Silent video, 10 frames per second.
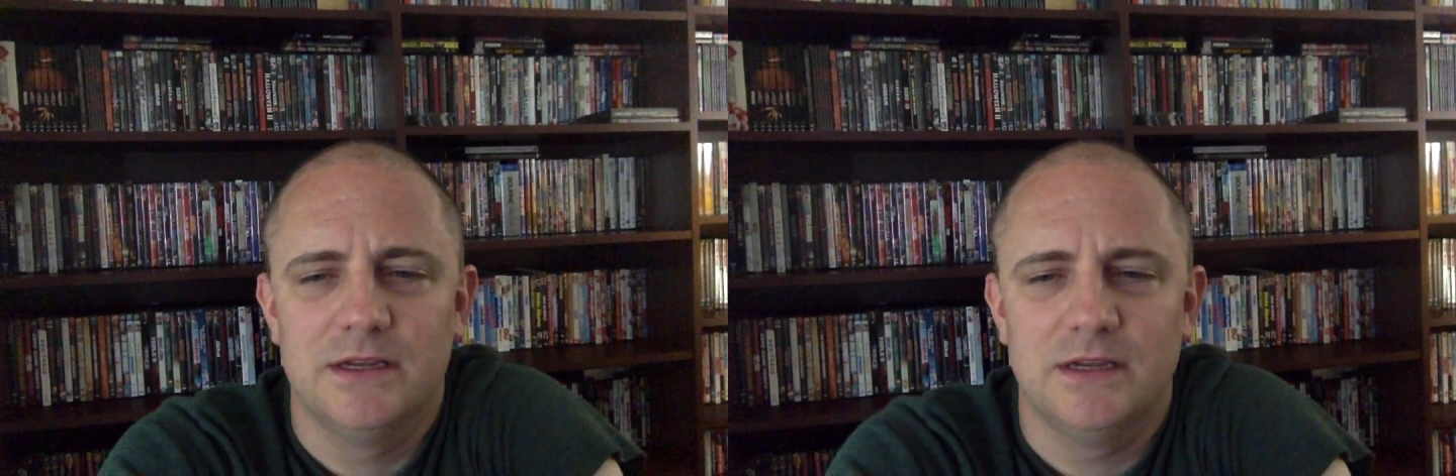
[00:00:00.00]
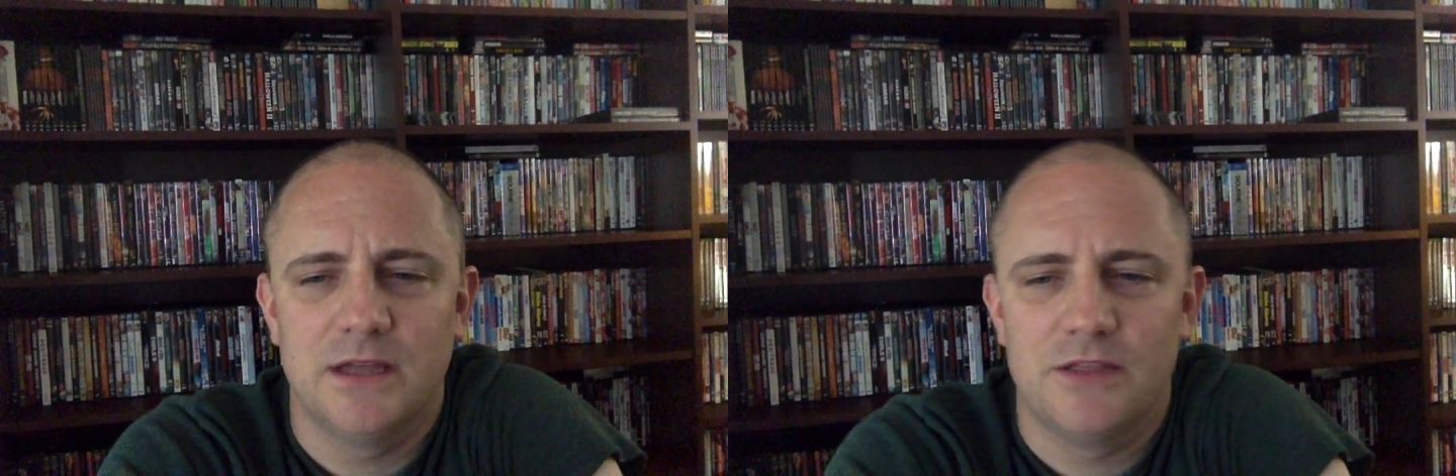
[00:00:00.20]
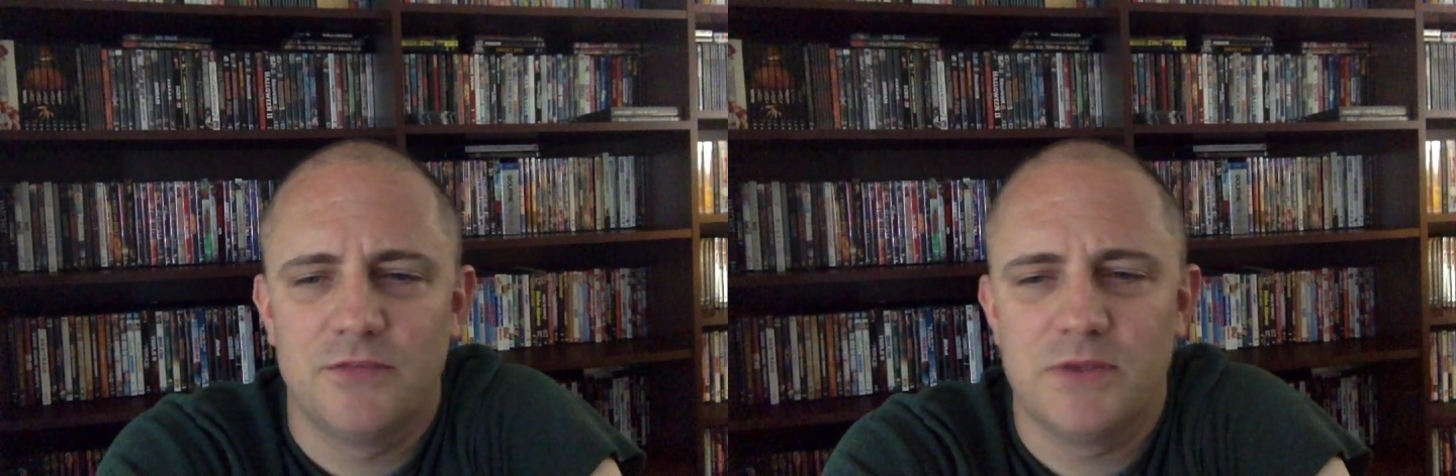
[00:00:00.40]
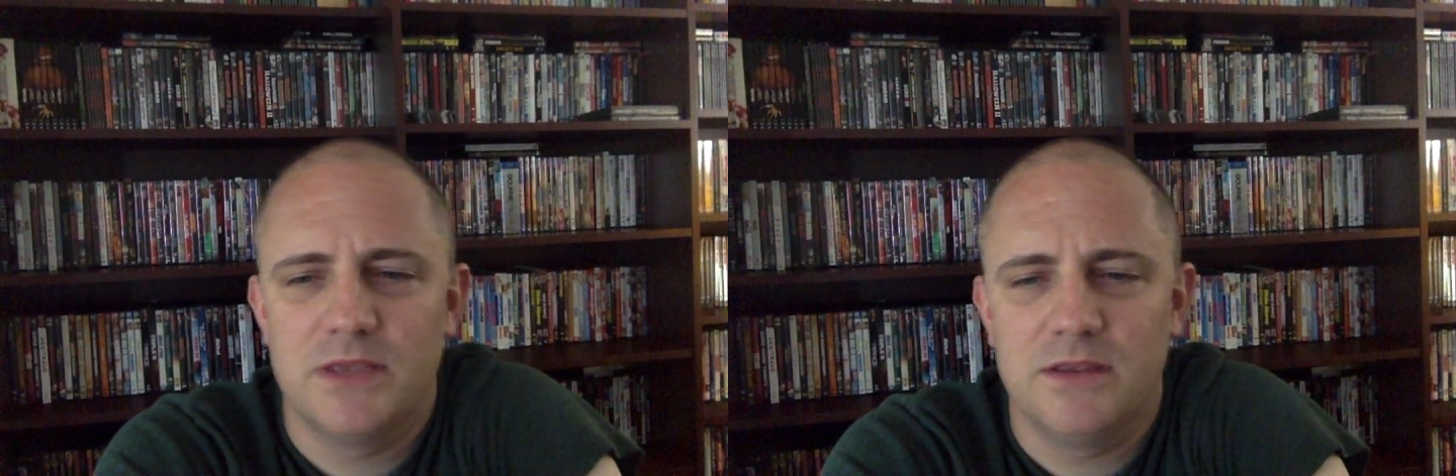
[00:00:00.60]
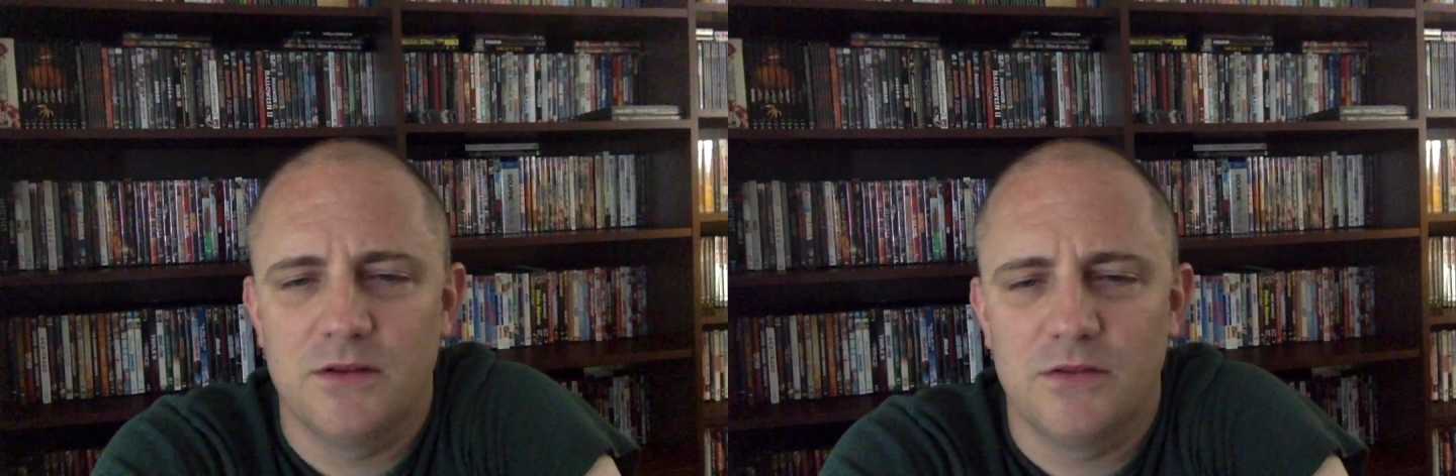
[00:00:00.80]
uh, three,
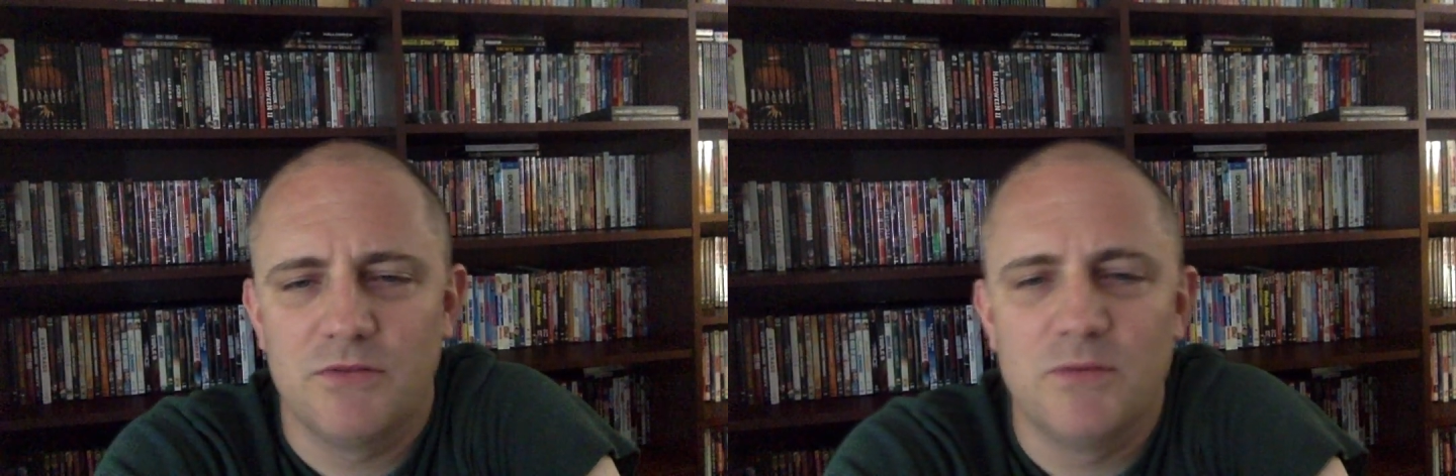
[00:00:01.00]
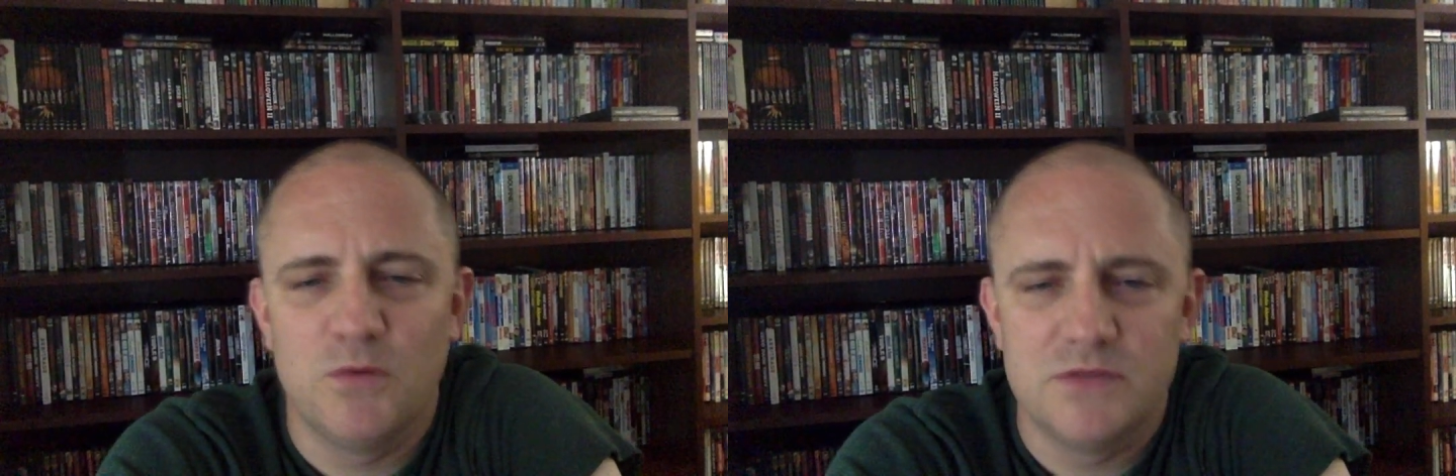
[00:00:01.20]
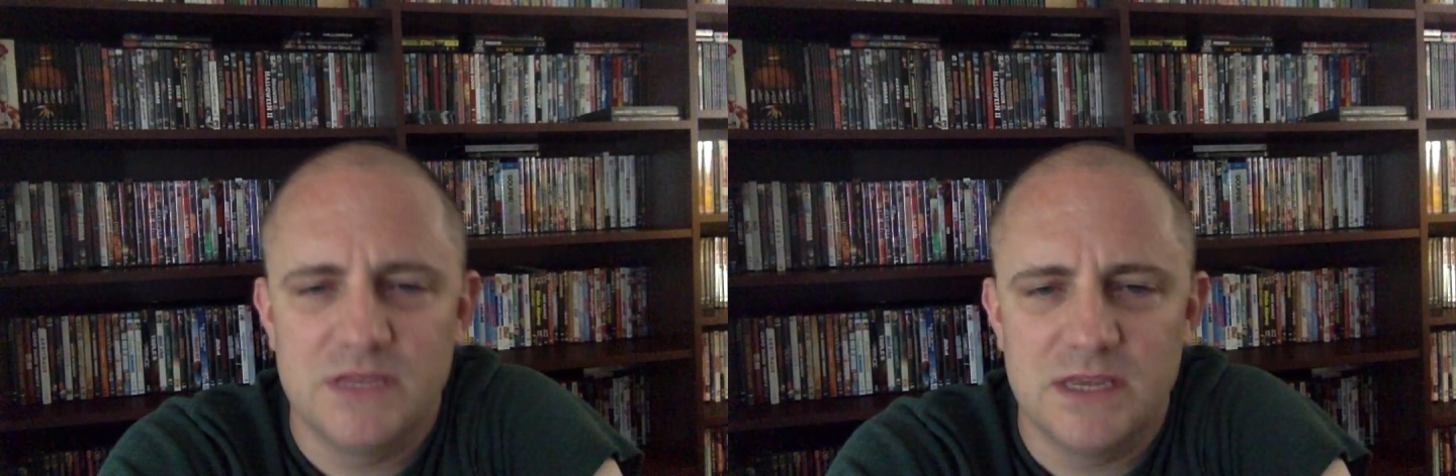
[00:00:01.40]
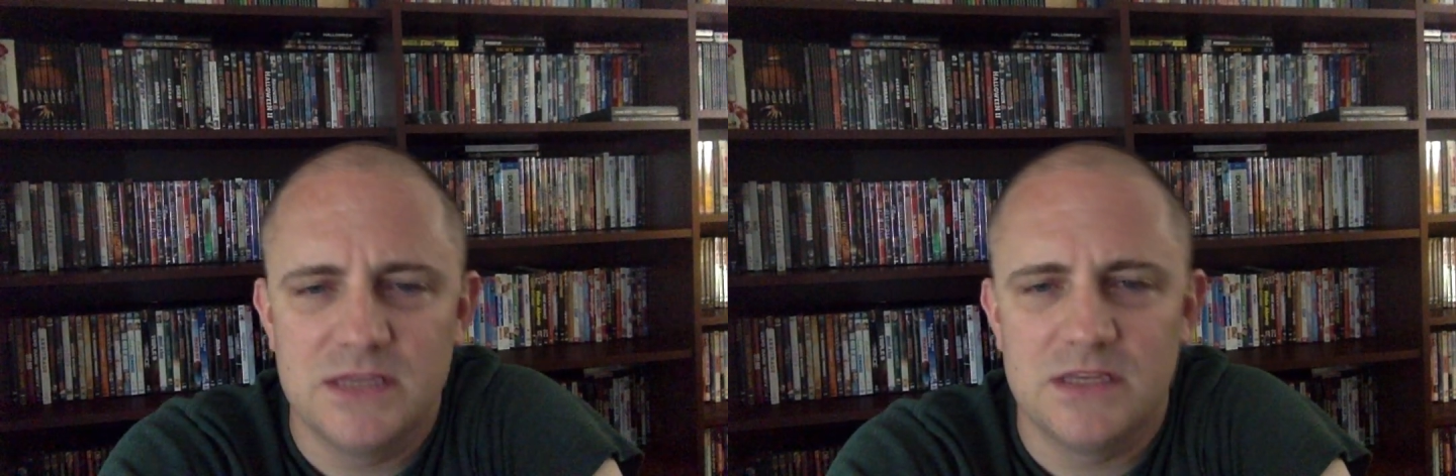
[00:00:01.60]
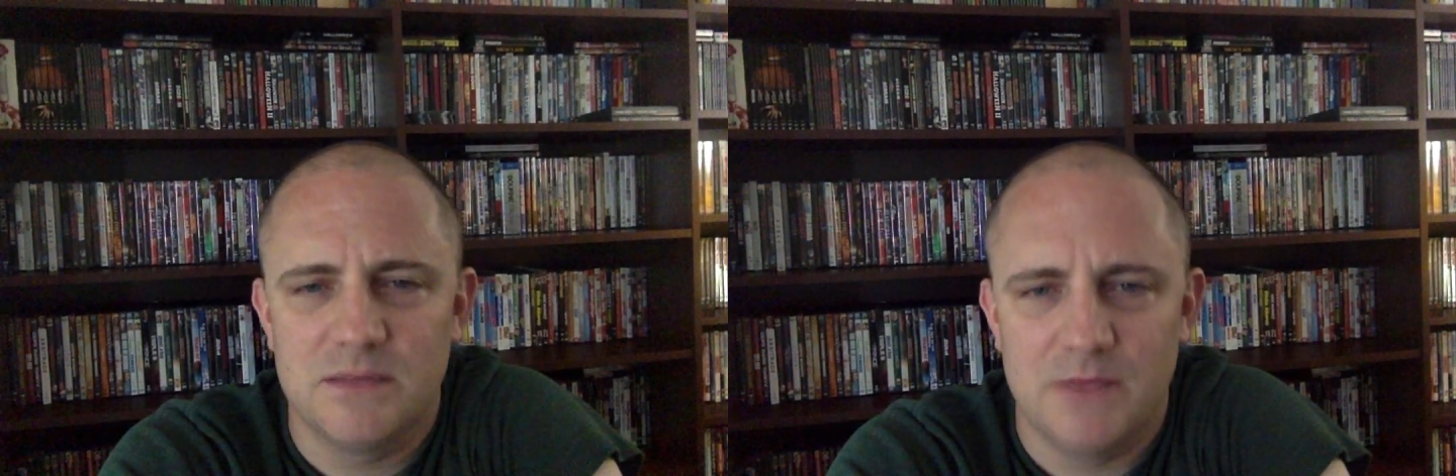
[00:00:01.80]
you know, three moves the
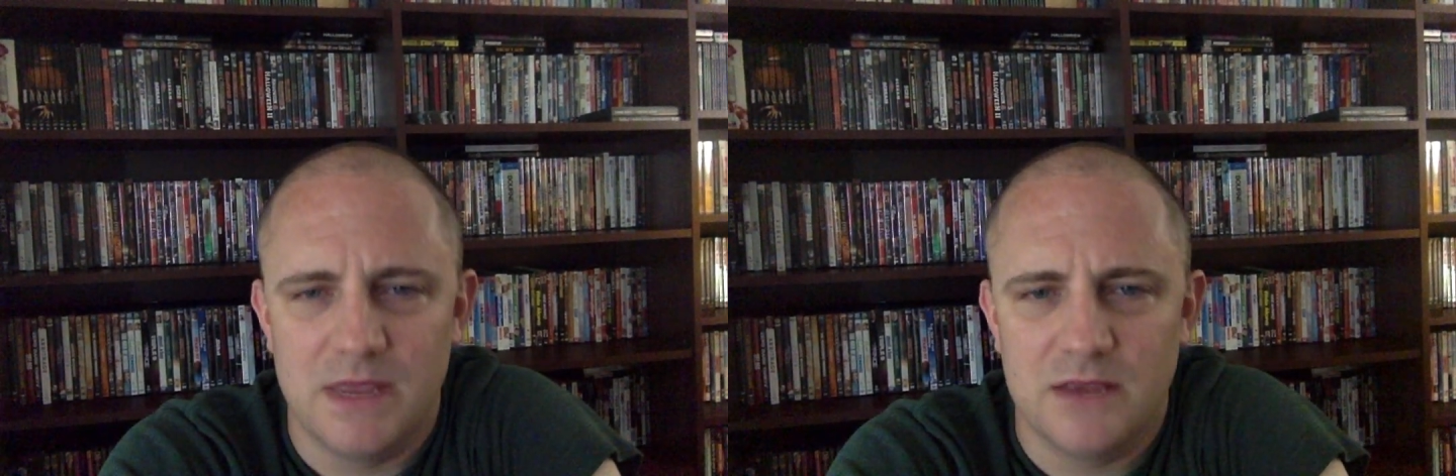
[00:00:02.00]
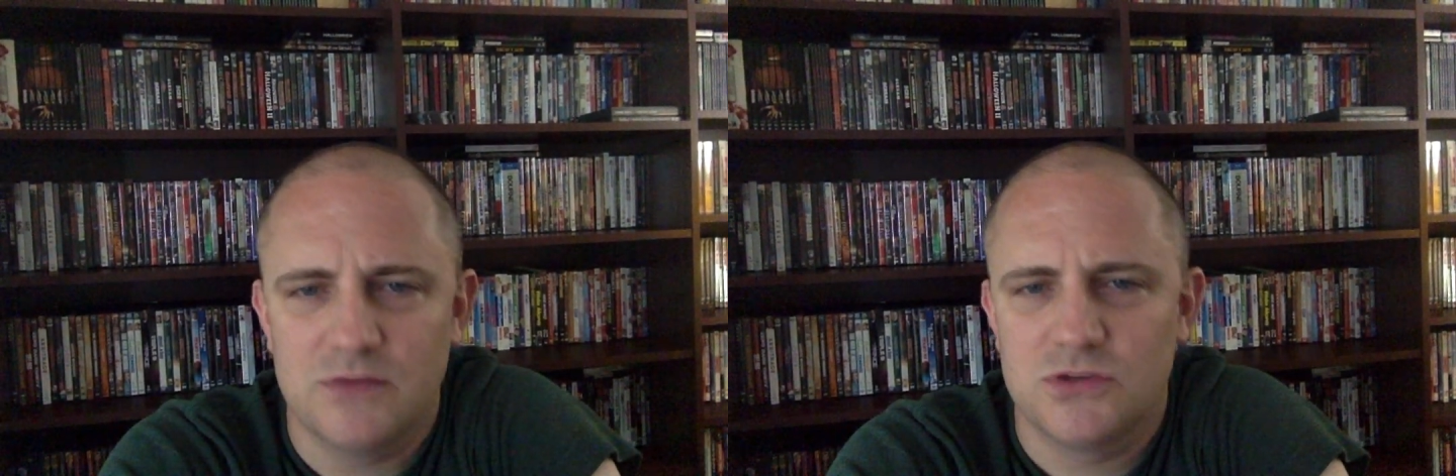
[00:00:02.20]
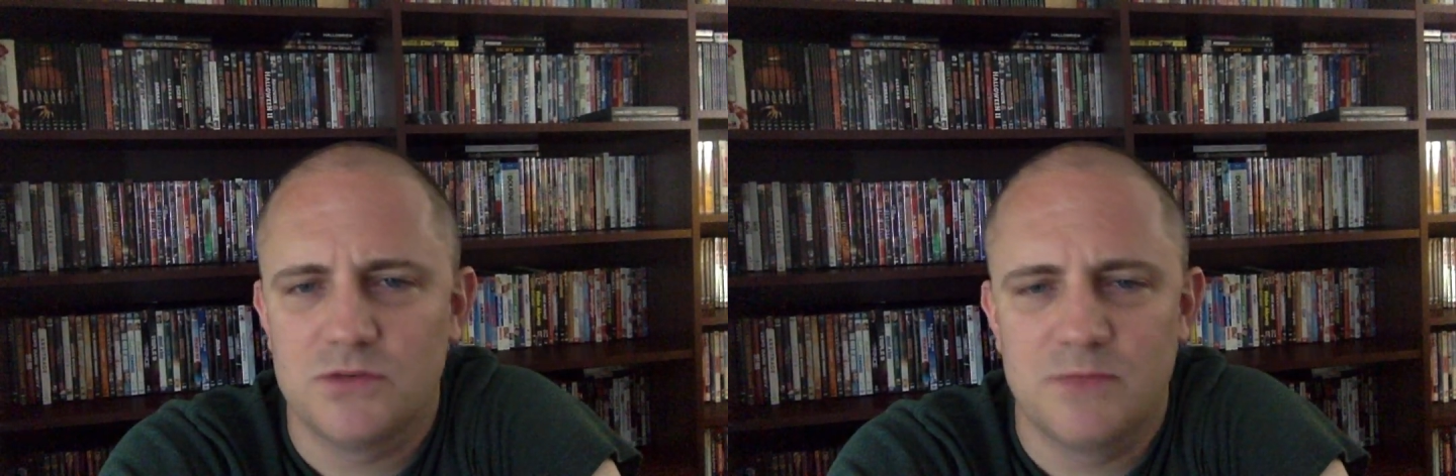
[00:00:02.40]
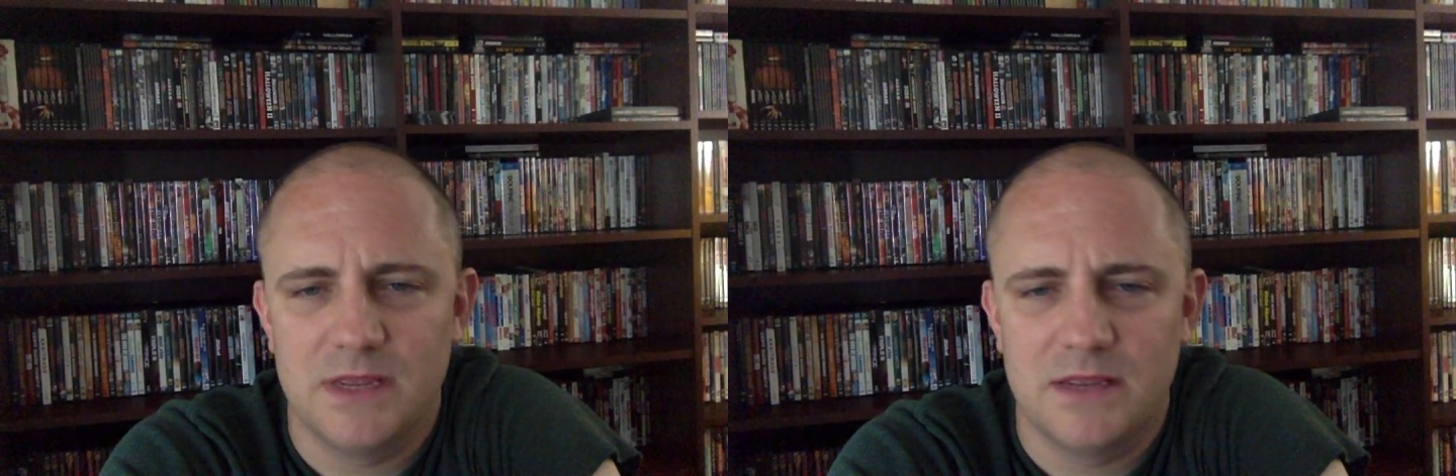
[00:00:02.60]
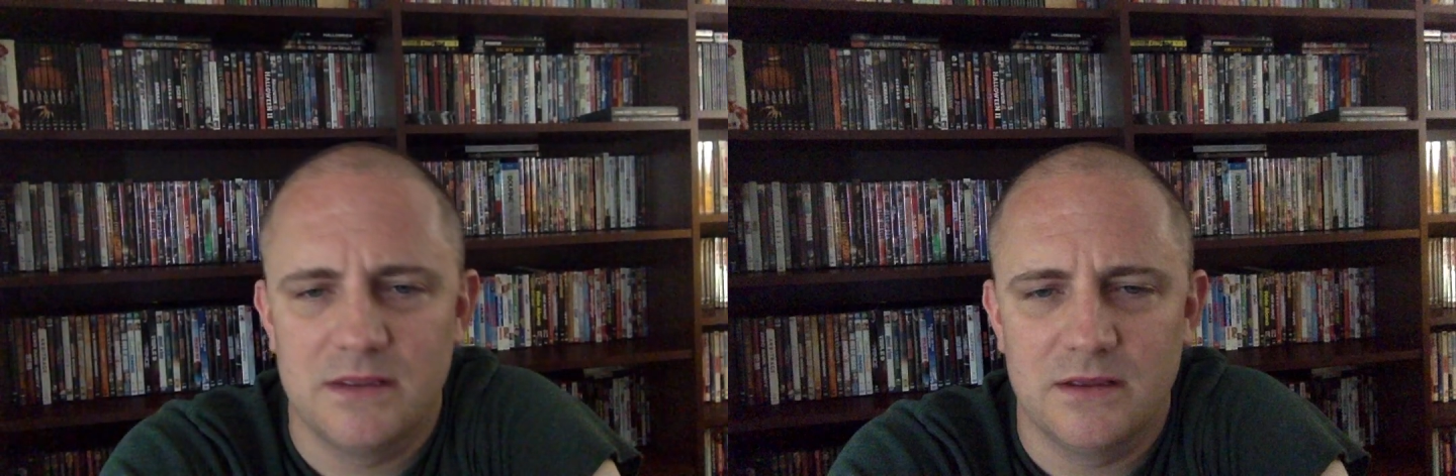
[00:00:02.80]
Yankees can make or should
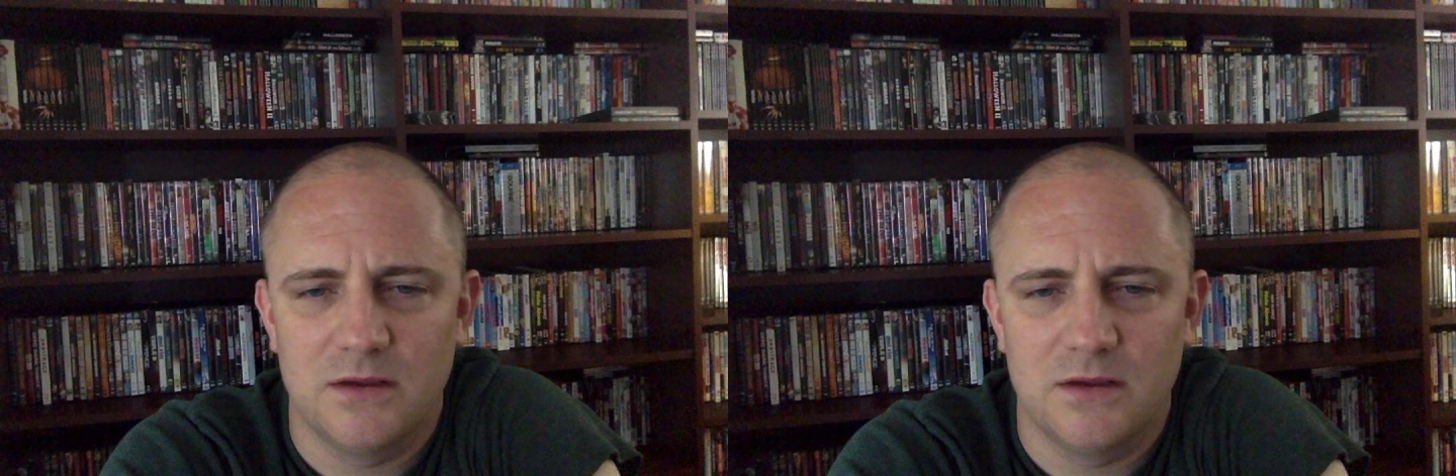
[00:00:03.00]
make.